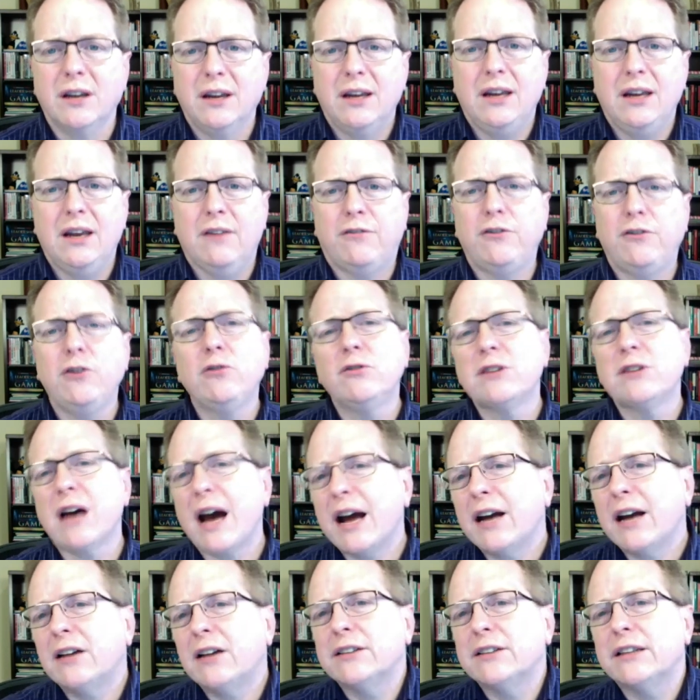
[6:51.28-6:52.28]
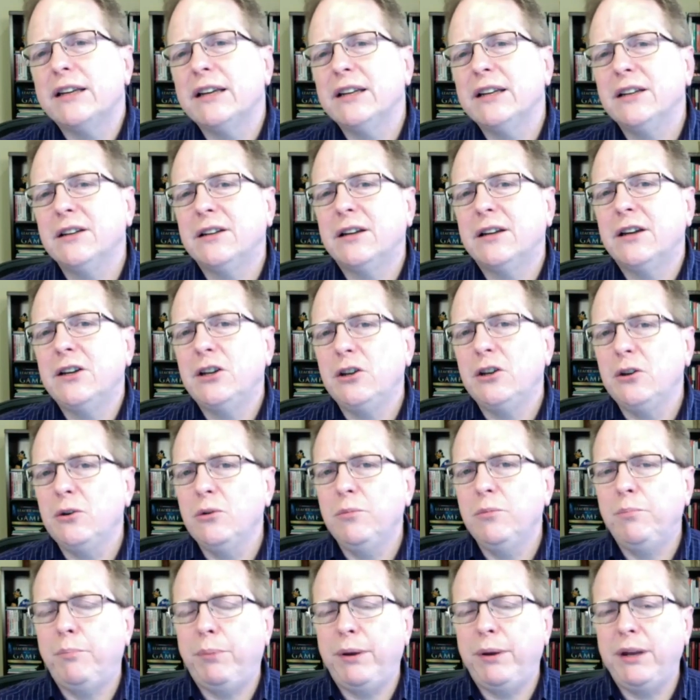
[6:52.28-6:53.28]
if you dialed in, can
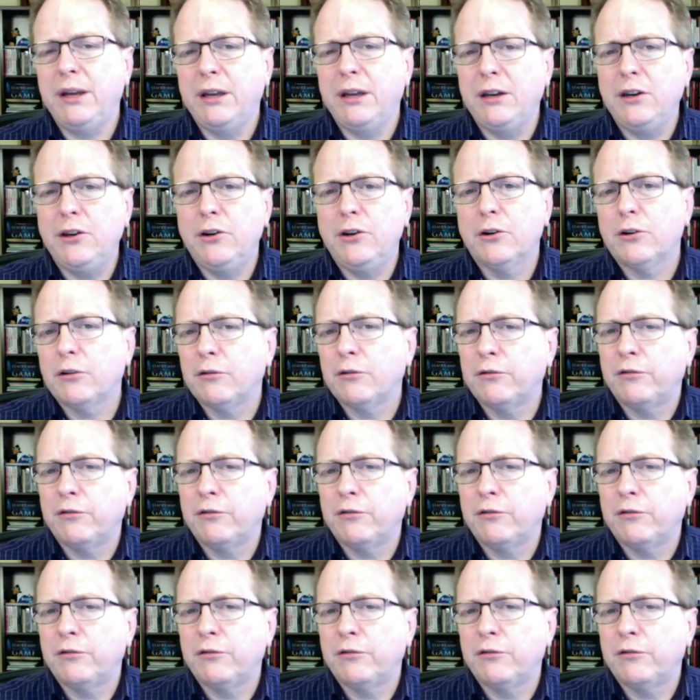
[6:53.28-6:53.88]
you pin your